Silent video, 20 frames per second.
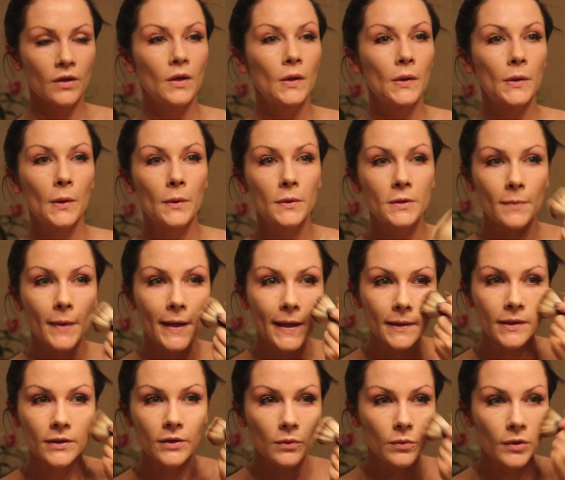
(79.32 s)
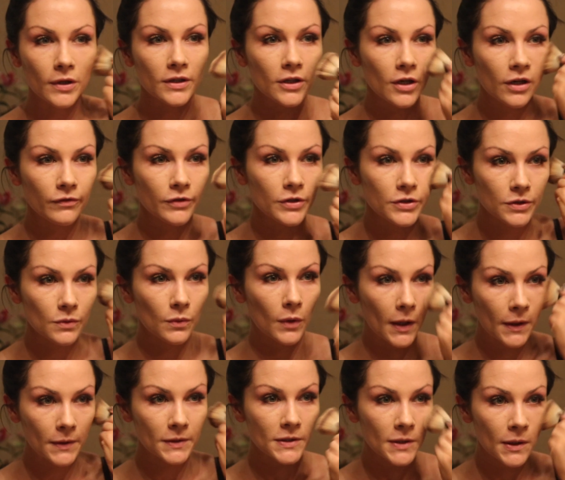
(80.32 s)
So depending on what coverage you
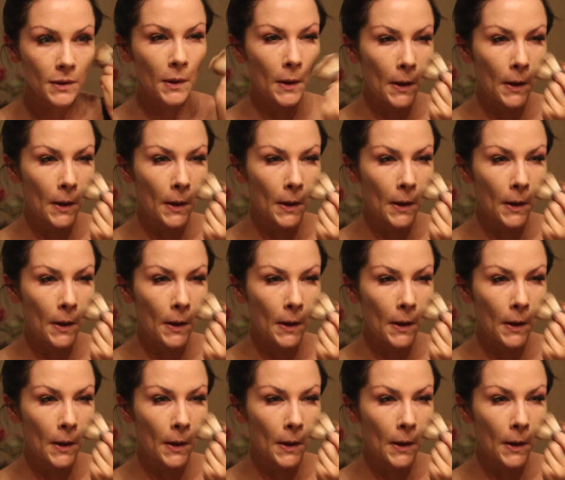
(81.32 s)
want,